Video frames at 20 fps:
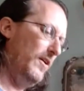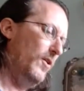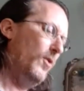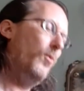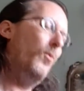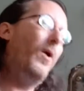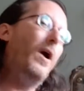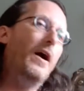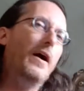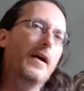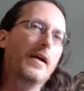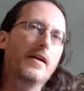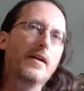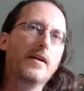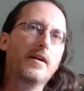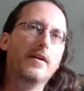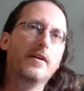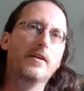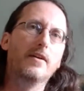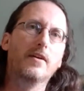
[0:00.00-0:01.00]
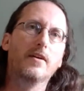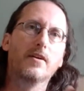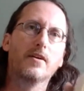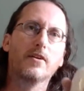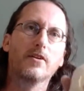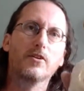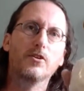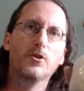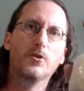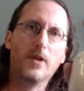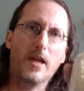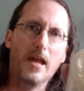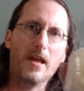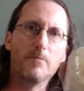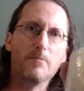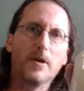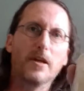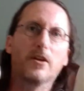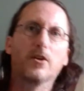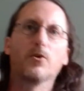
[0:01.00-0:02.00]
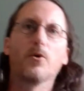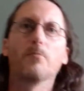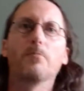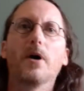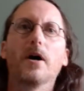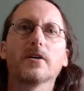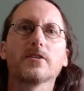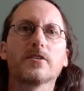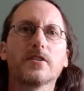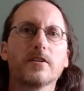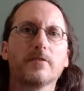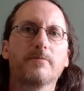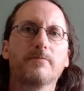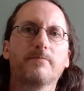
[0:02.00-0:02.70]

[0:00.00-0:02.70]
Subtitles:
why you can't make your own pasta.